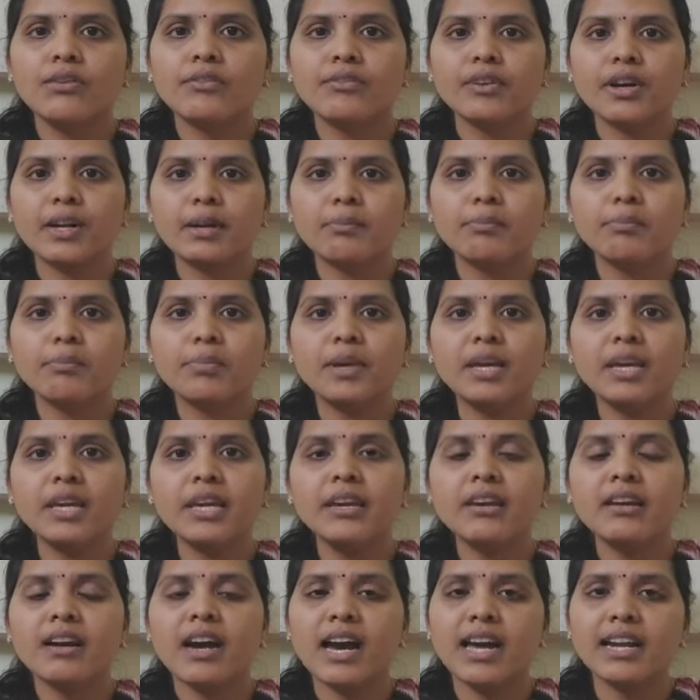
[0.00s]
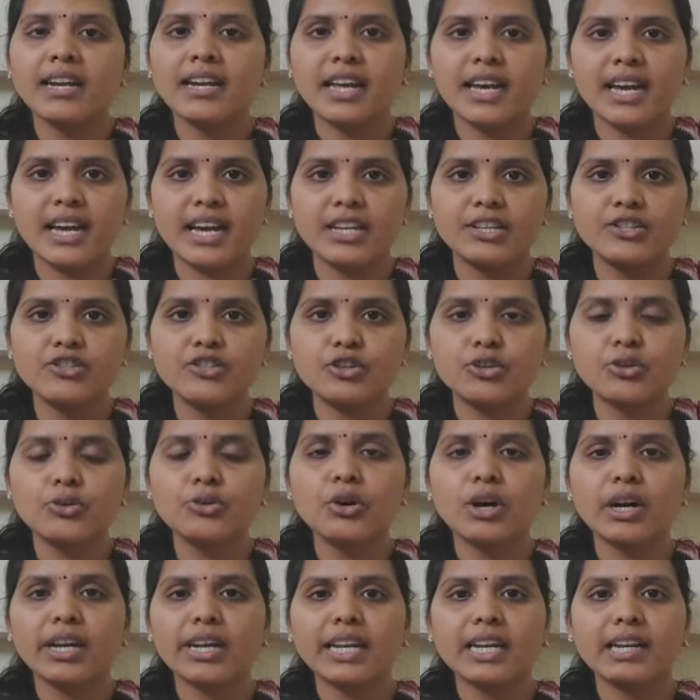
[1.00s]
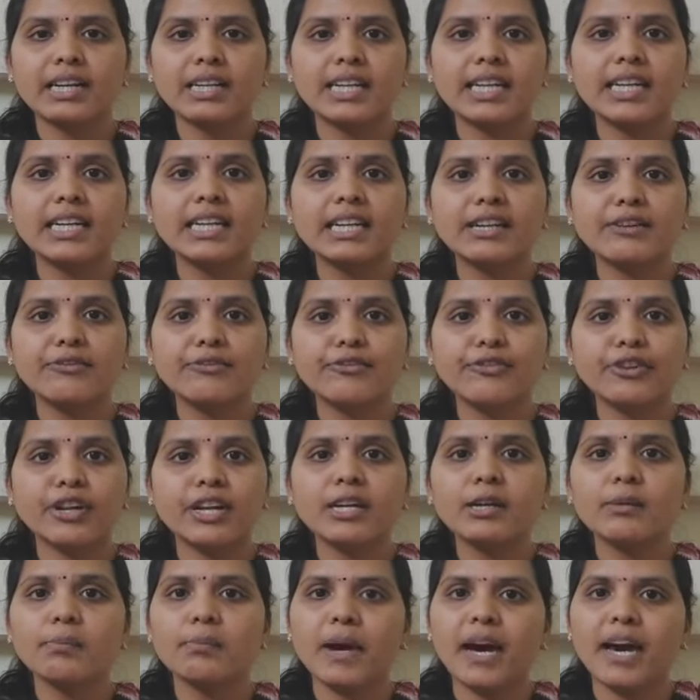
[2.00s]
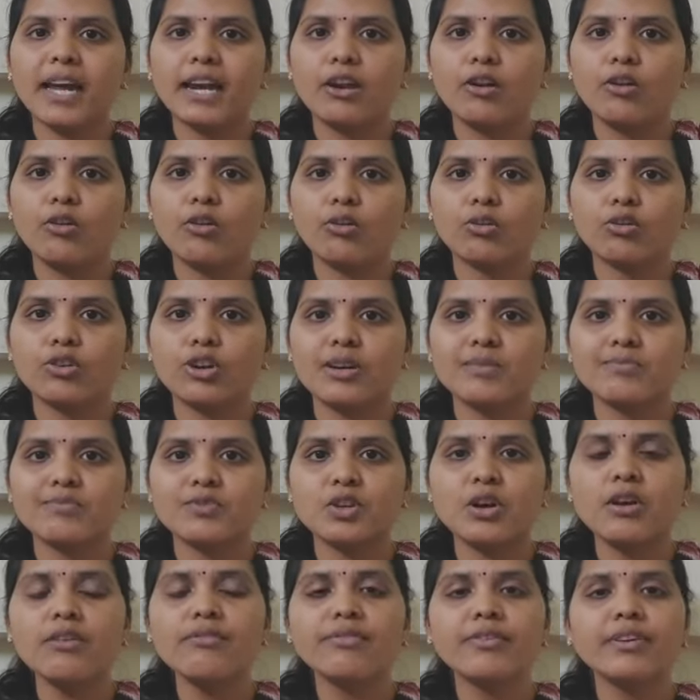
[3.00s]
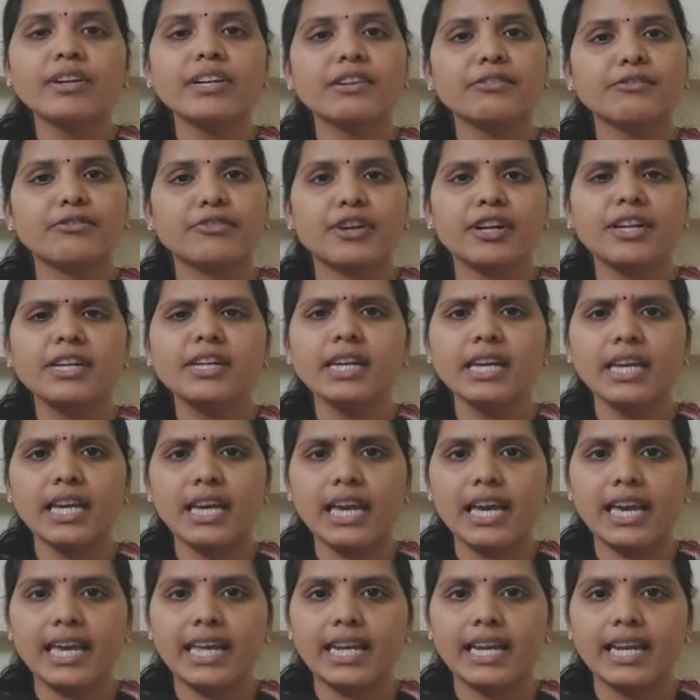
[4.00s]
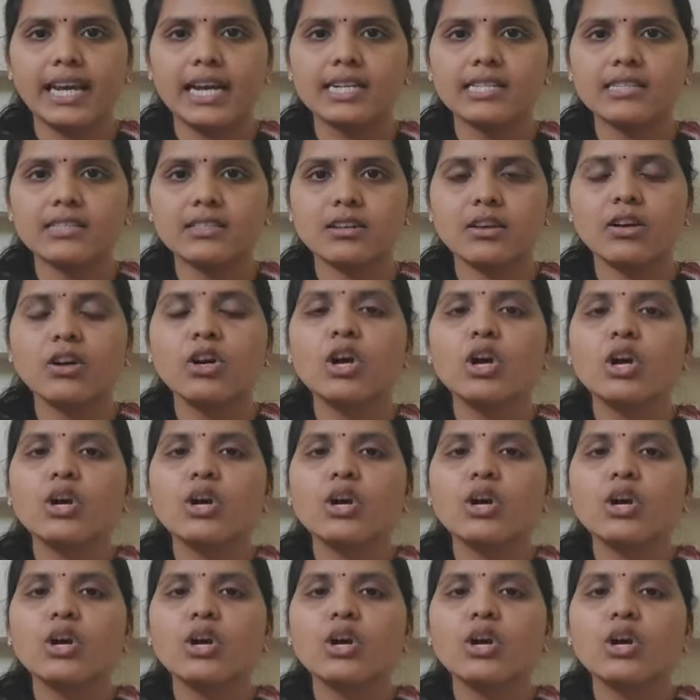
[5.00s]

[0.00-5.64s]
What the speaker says: for b and h, you are getting different parallelograms of different areas.